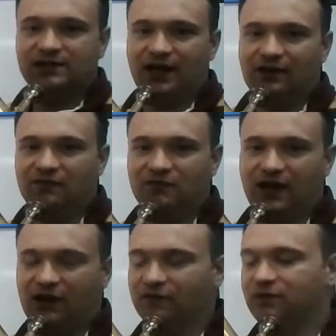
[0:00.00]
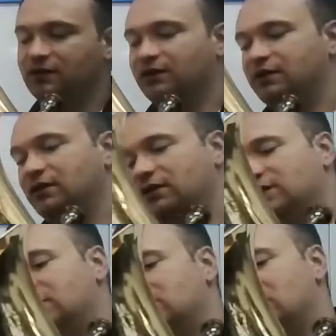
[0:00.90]
second valve.
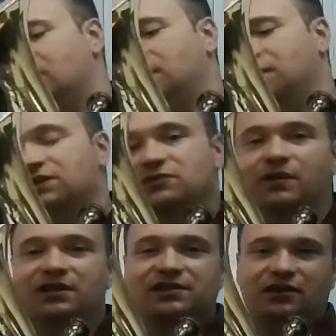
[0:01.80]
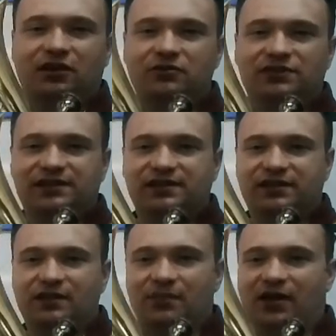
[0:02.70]
So first one's closest
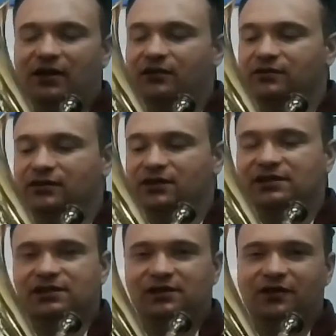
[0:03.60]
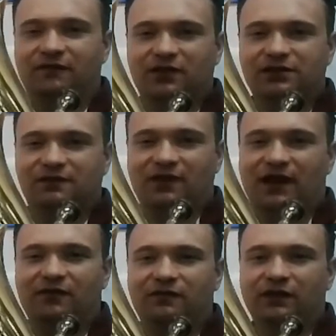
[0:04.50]
to the bell. This is our first
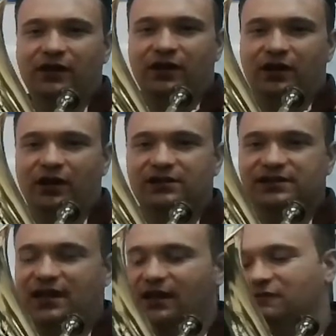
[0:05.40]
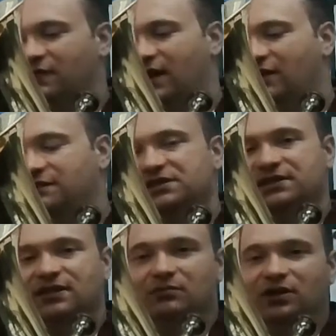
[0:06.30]
valve. Our second valve is
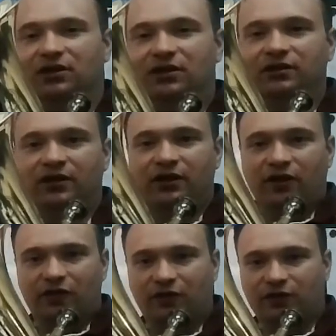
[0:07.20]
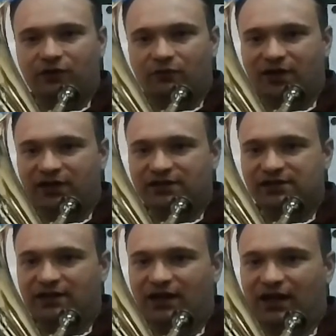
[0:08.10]
in the middle. Third one
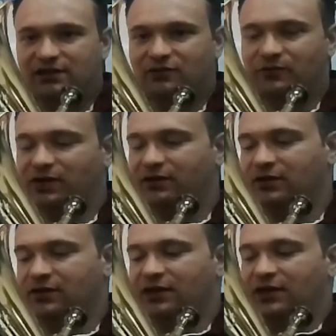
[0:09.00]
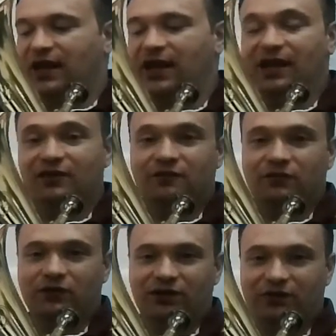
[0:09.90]
is the next one. And the
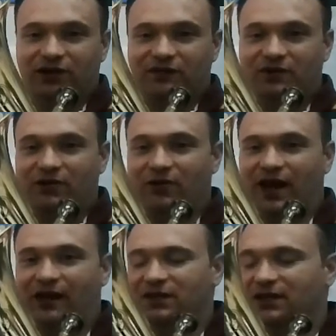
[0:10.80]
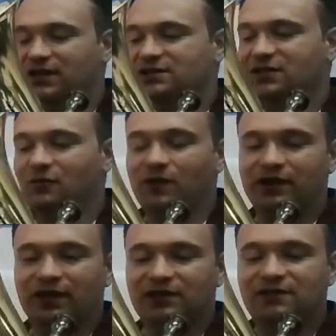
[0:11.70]
fourth one, if you have it, is the
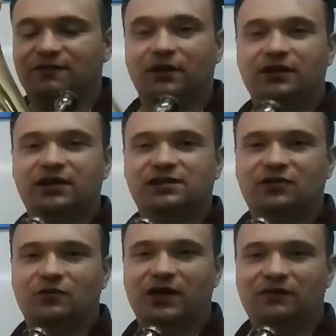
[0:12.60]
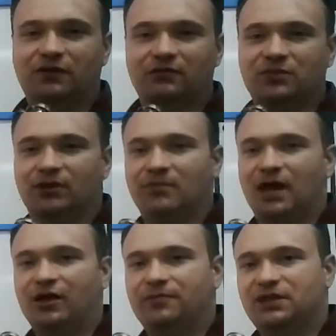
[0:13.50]
one that's furthest away from your
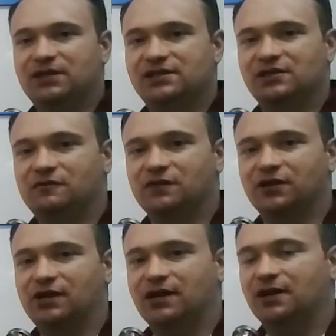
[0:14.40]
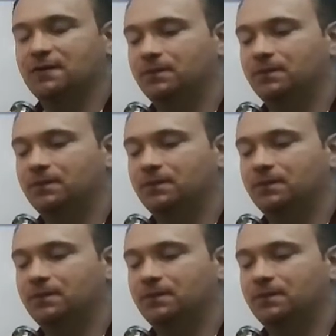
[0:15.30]
mouthpiece over here.